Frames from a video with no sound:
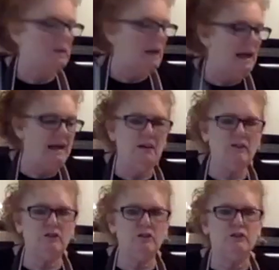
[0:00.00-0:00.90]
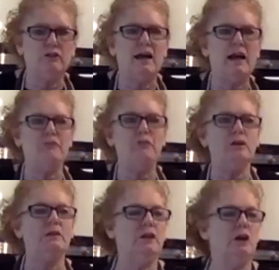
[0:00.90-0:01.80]
hazelnuts. Have a look
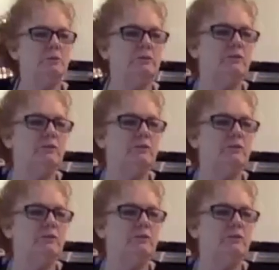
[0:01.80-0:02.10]
in your cupboard and